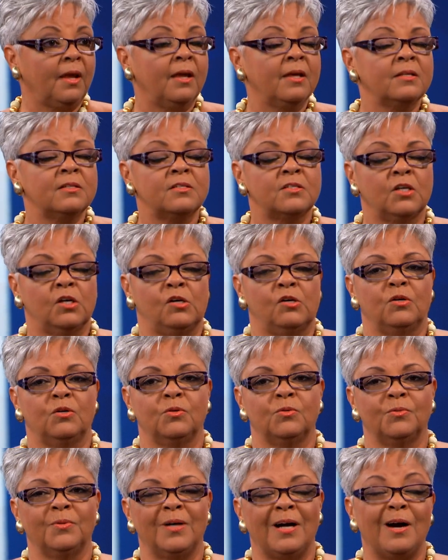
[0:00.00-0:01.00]

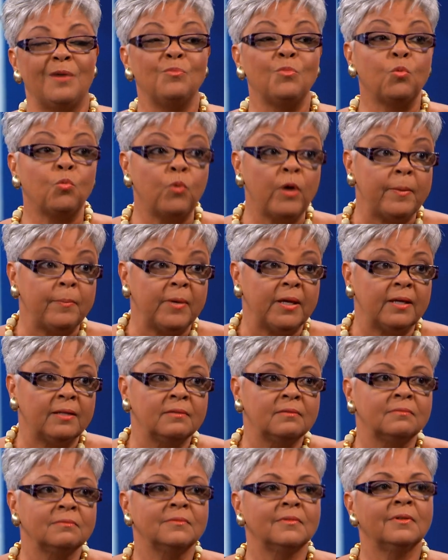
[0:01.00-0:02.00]
So, um,
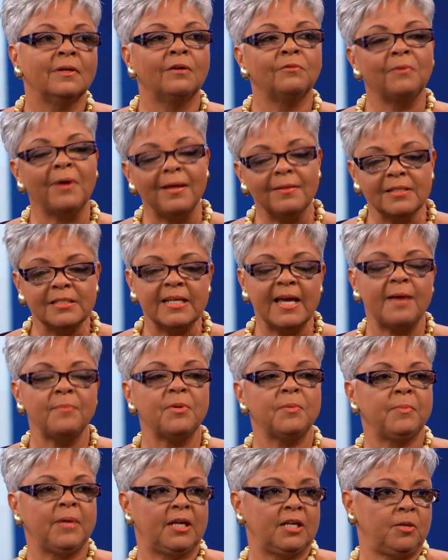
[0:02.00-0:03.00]
women around the time
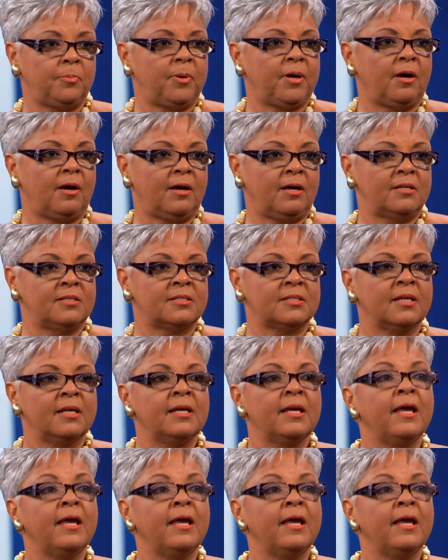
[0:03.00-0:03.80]
of menopause